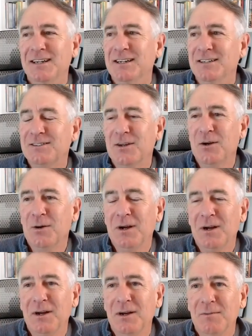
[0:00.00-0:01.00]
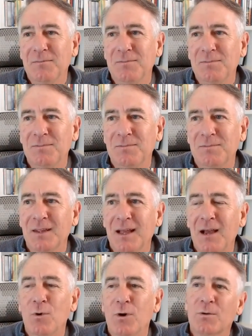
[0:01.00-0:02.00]
So
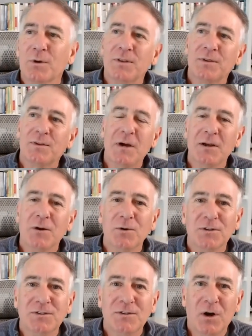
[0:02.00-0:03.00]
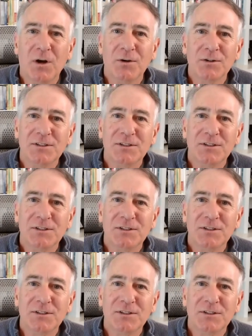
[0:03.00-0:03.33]
I work with my oldest daughter.